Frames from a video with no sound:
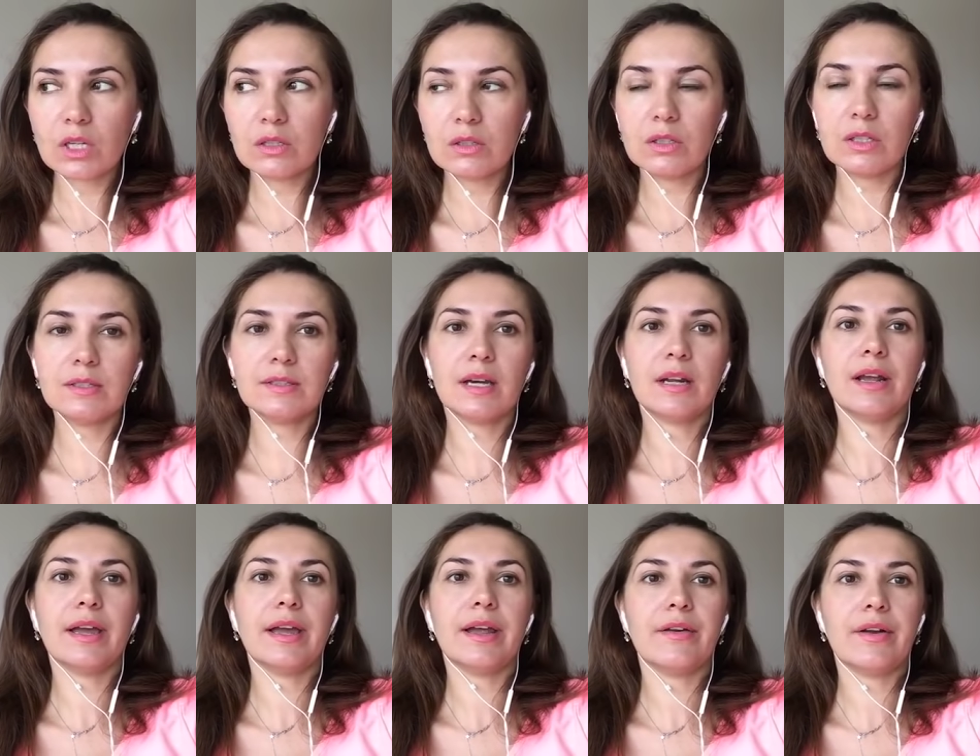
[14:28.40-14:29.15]
These
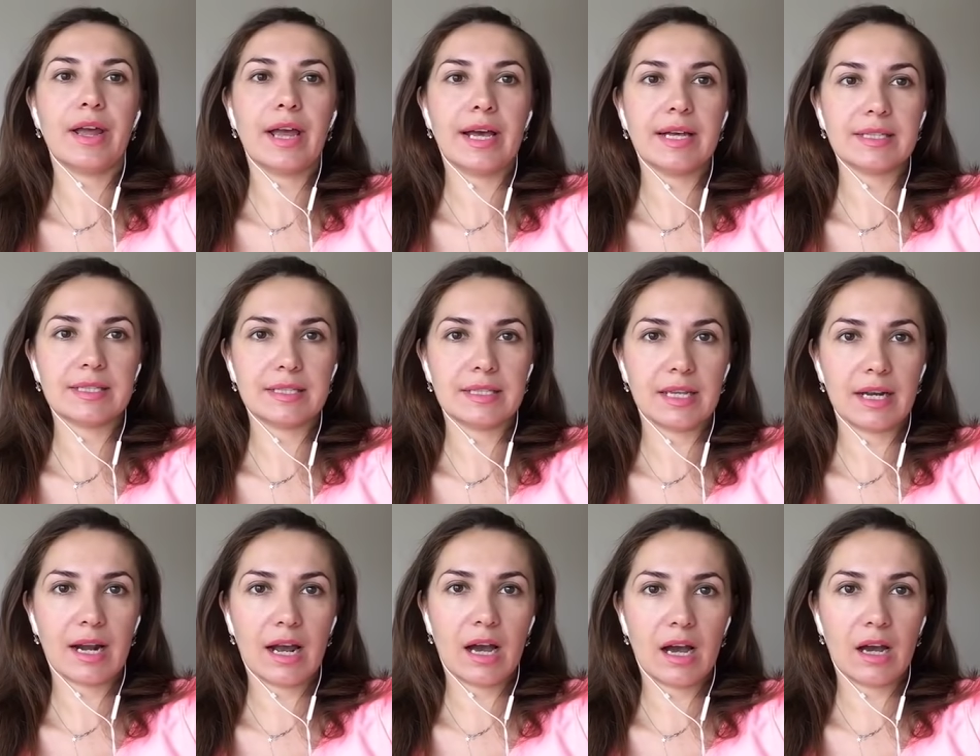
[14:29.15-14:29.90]
are areas
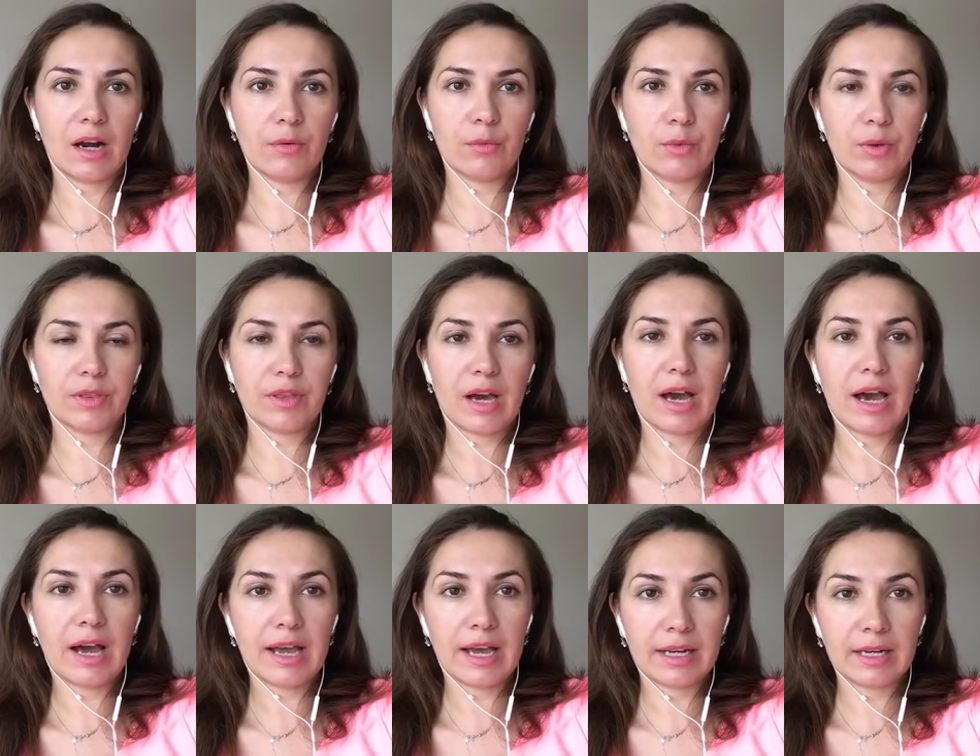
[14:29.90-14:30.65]
that are with
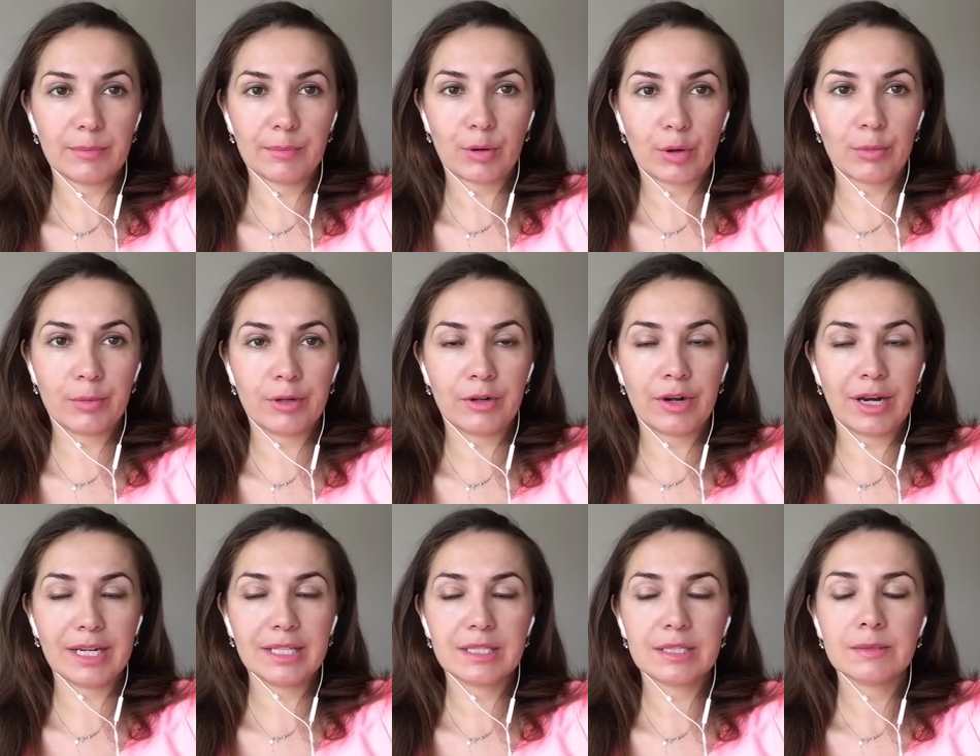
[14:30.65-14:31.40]
high unemployment
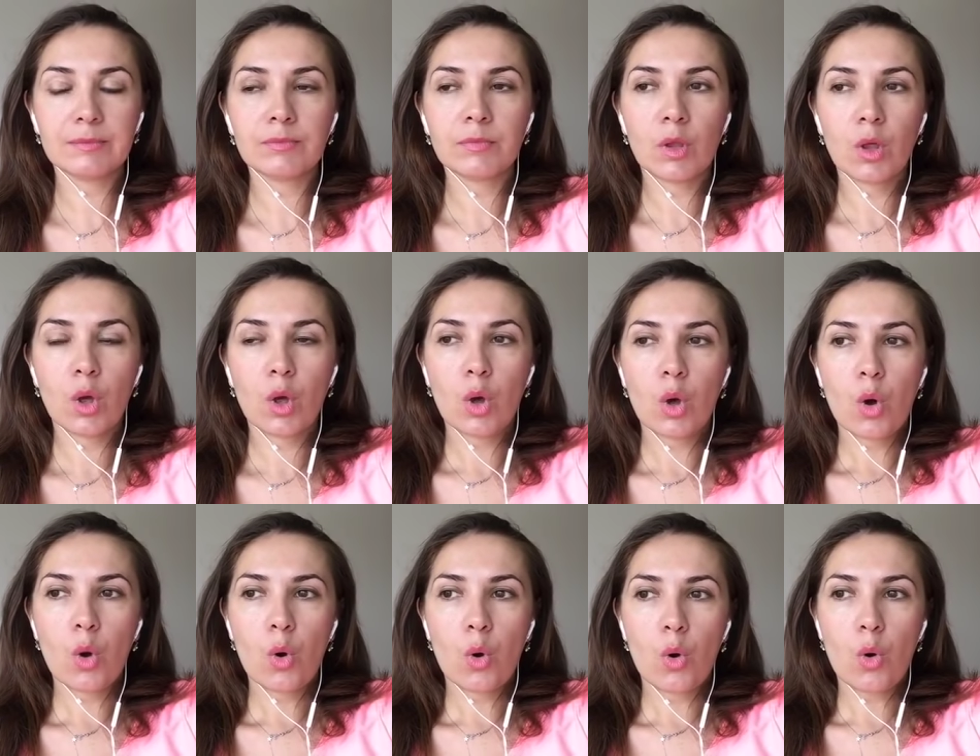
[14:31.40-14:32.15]
rate,
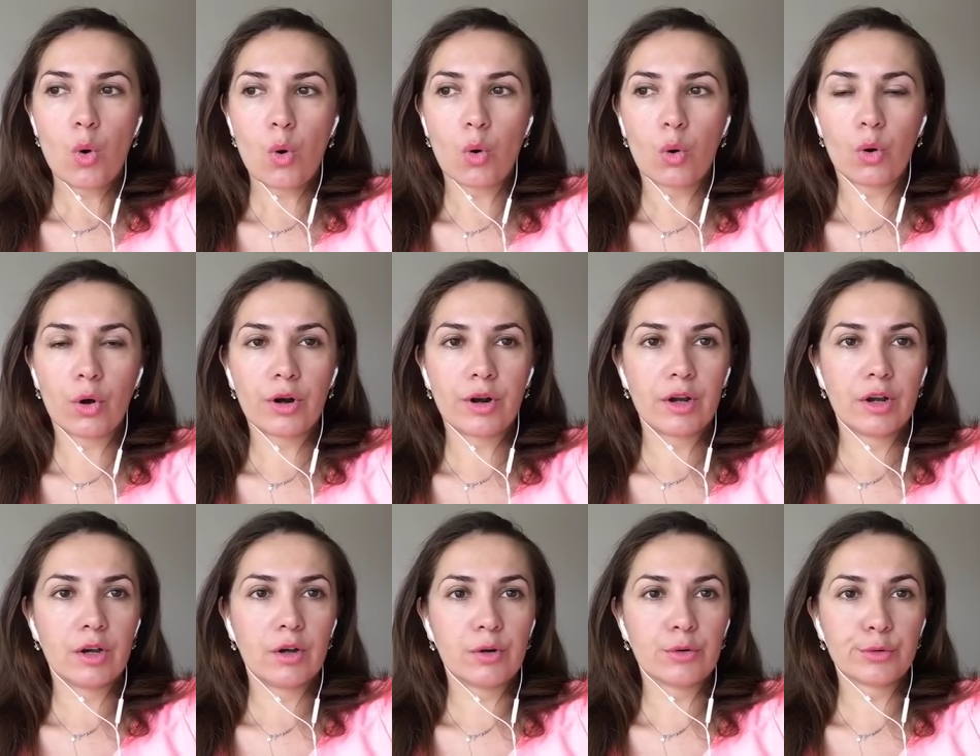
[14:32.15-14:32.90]
or
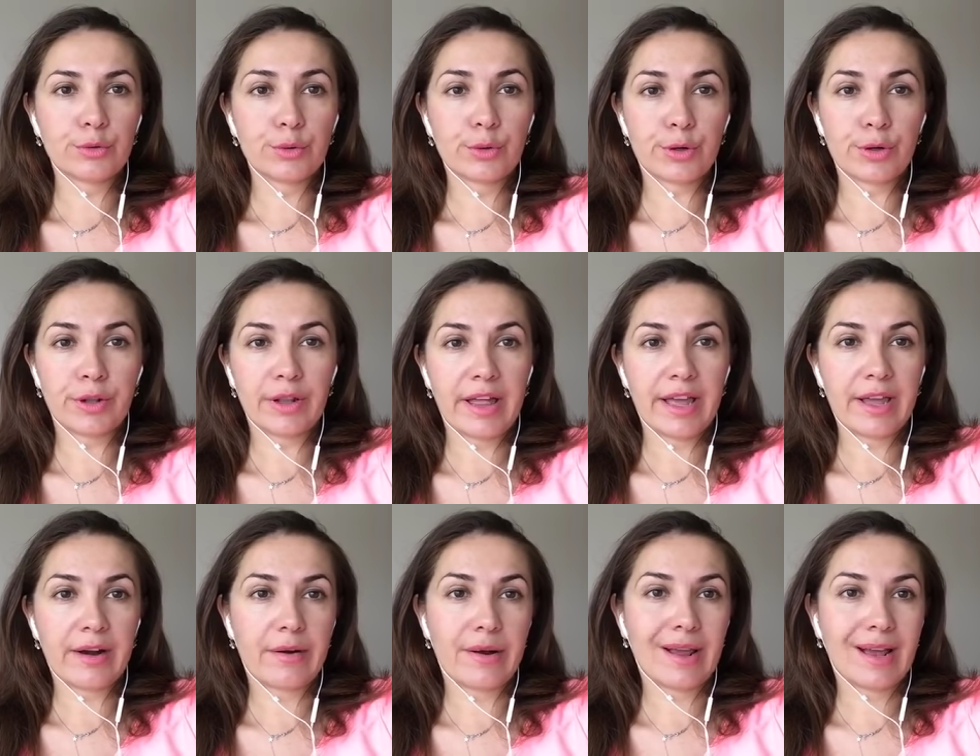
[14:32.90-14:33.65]
rural
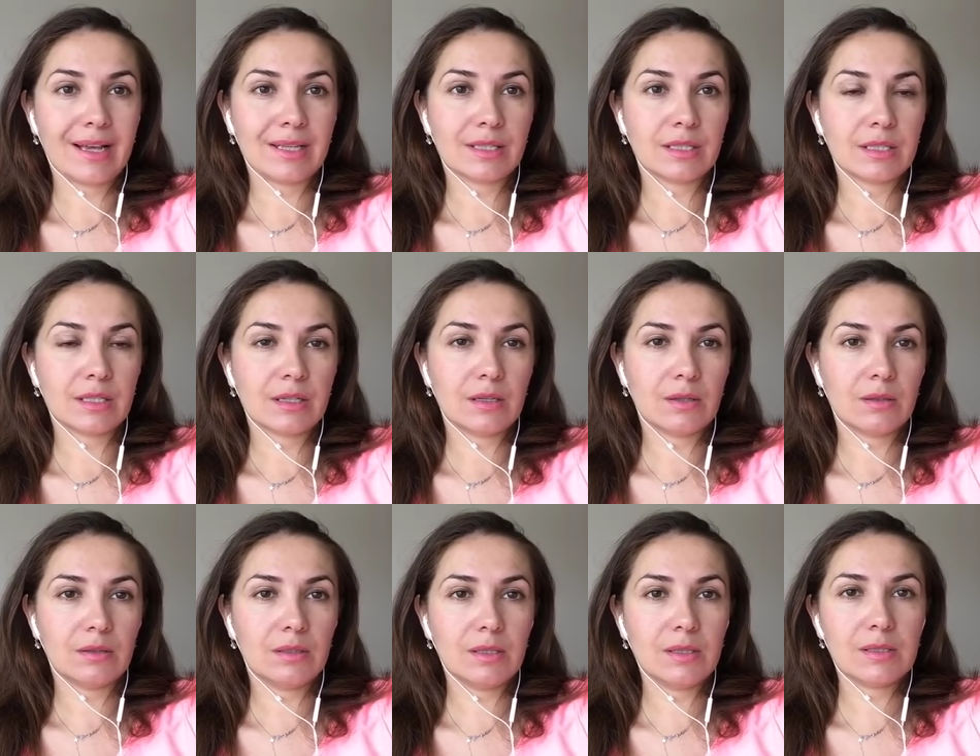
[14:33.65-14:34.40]
areas.
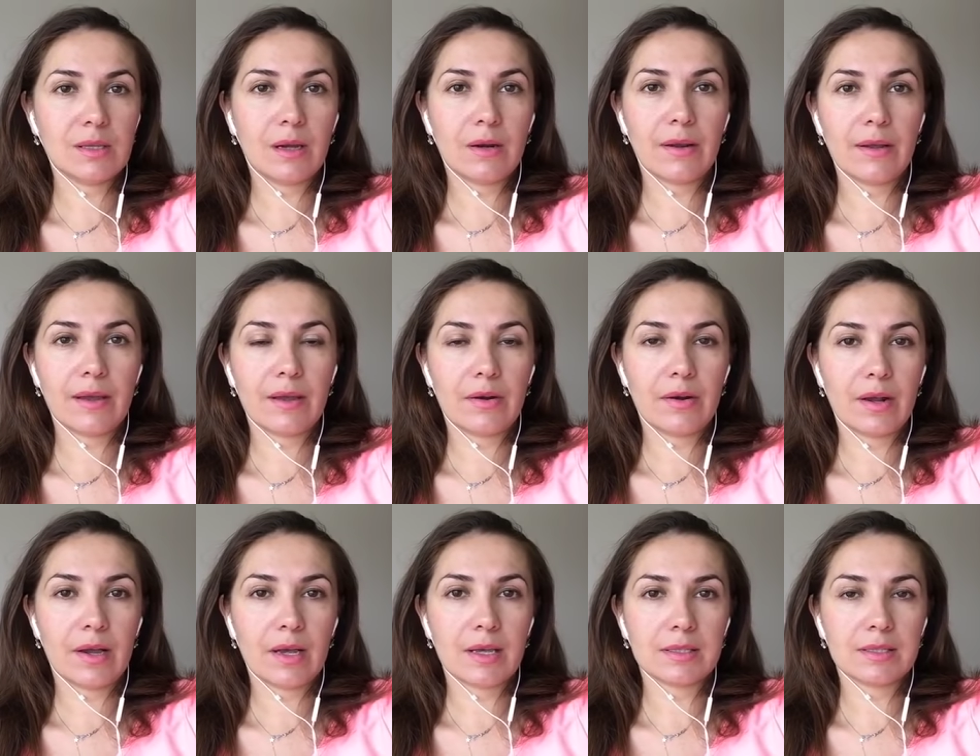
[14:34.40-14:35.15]
These are
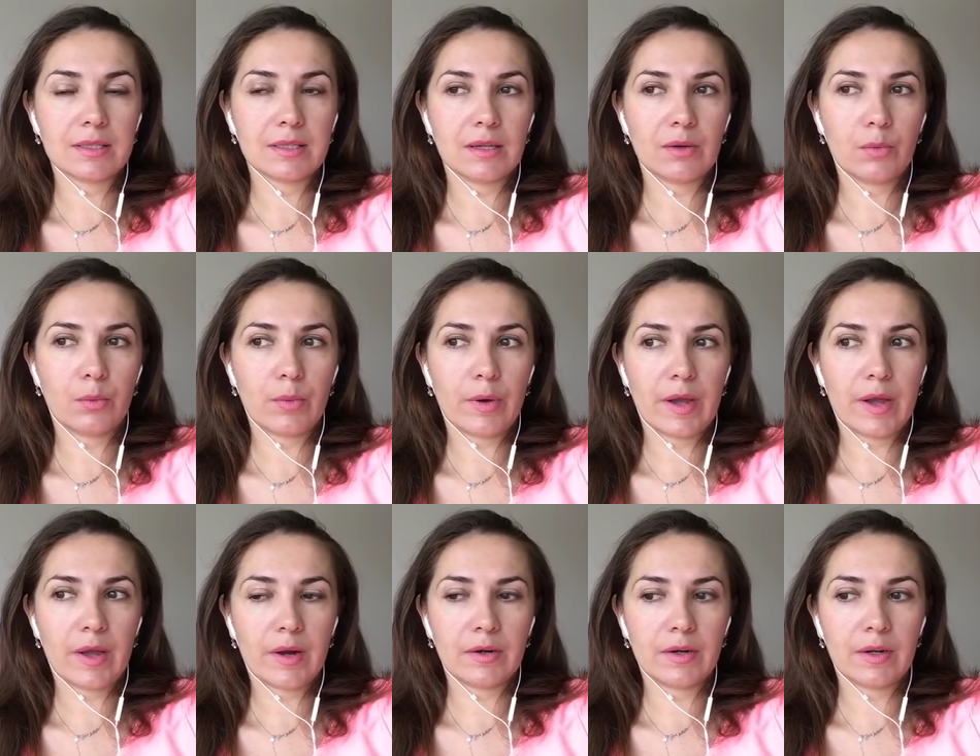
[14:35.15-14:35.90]
areas
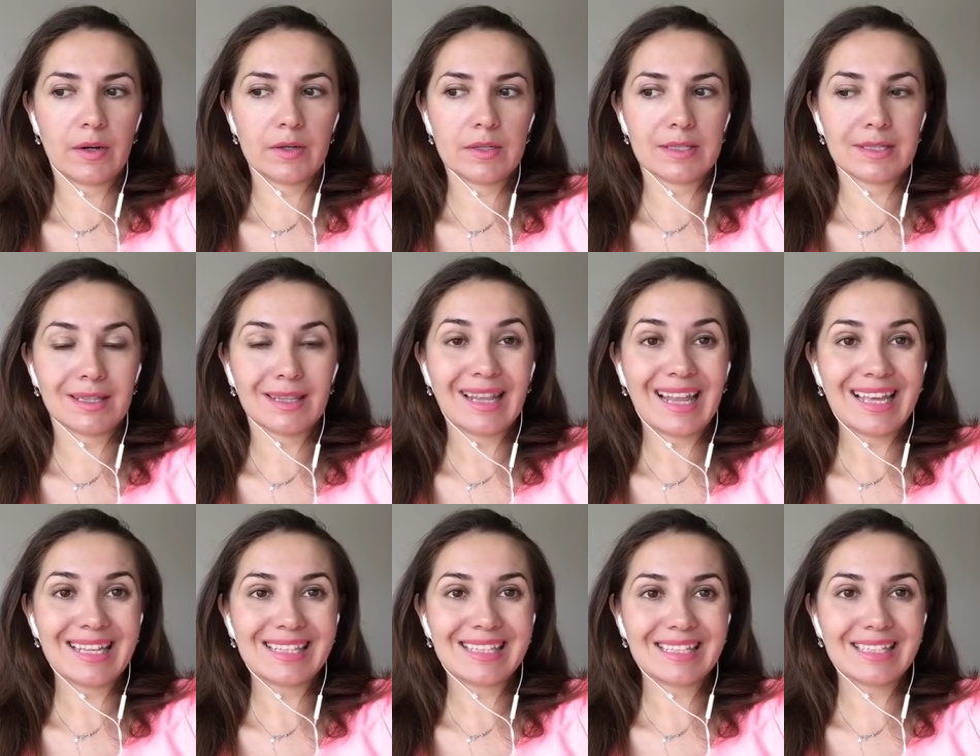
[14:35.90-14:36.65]
where there is
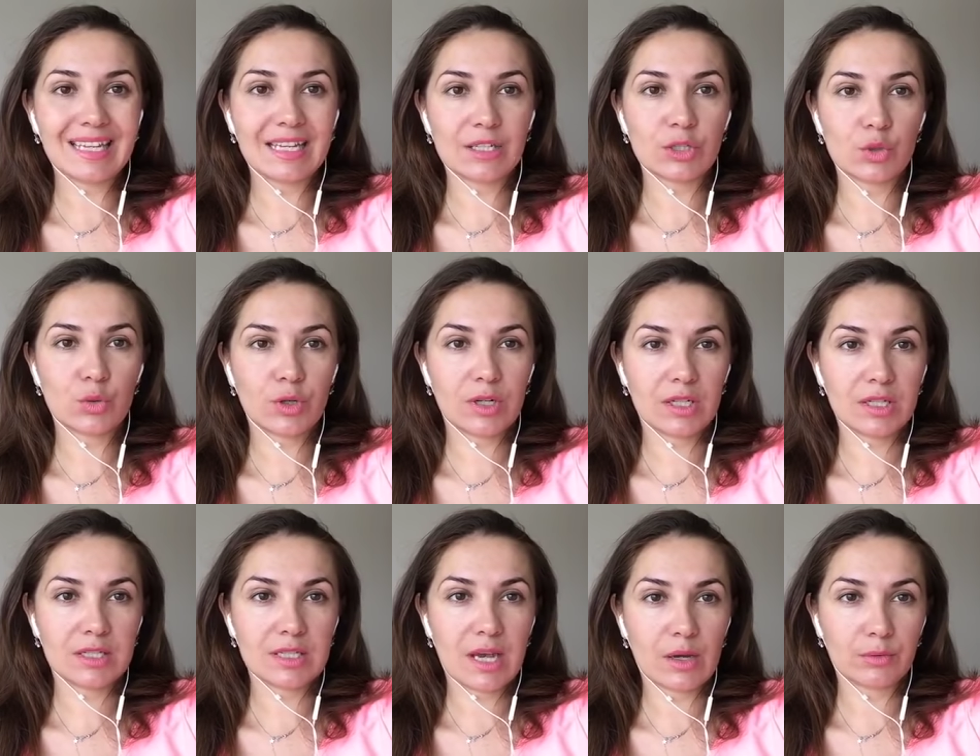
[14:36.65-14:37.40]
less than
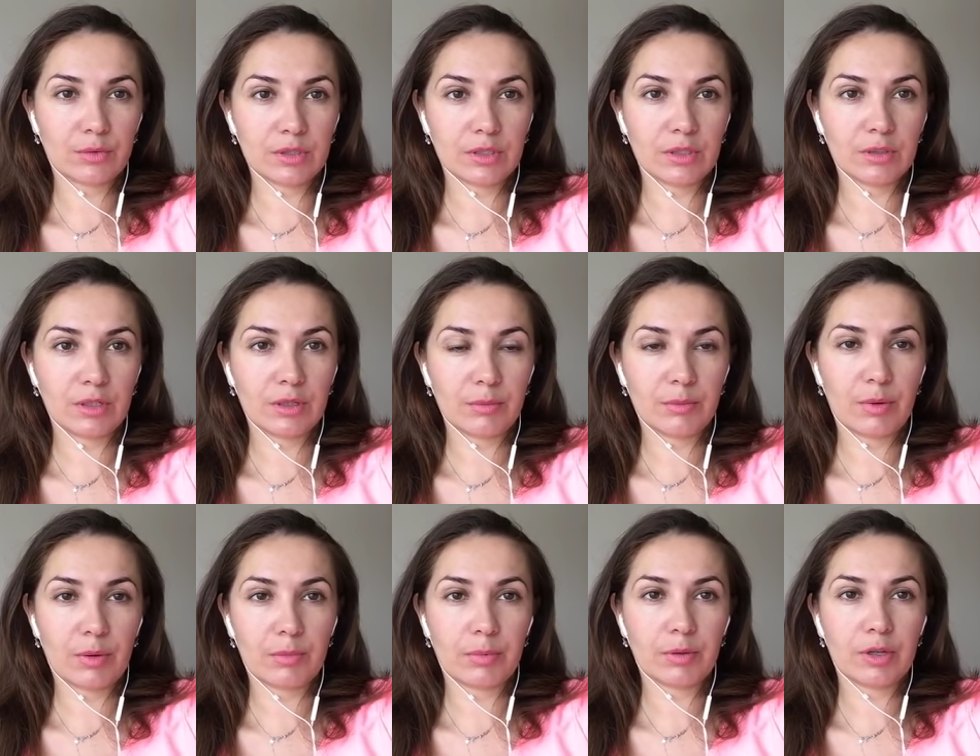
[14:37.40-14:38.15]
20,000 in
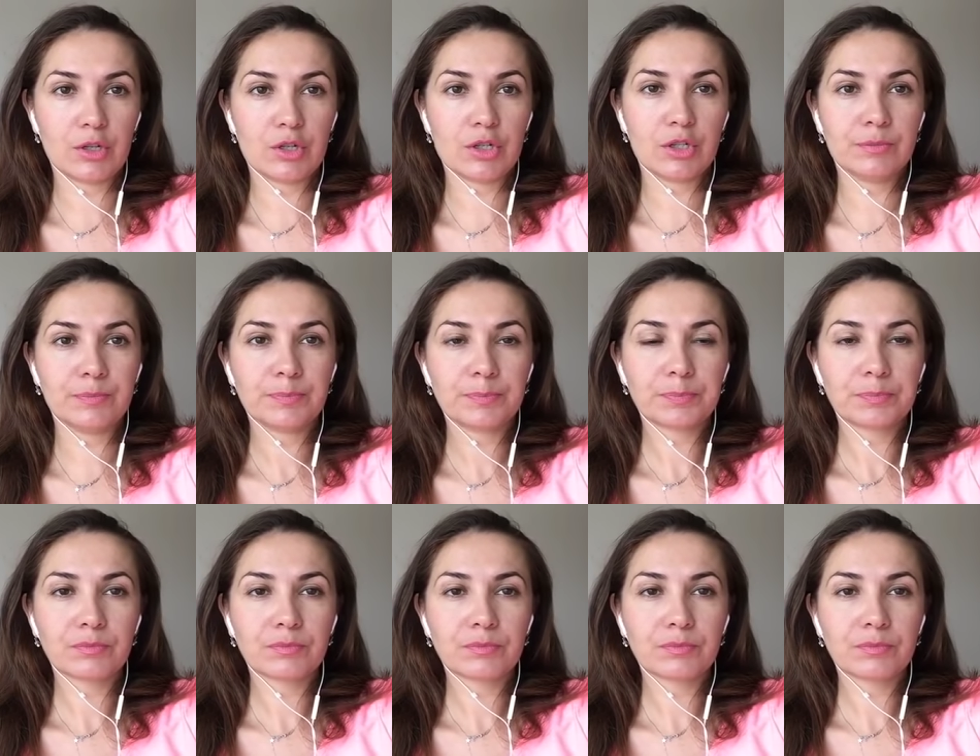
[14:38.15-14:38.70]
population,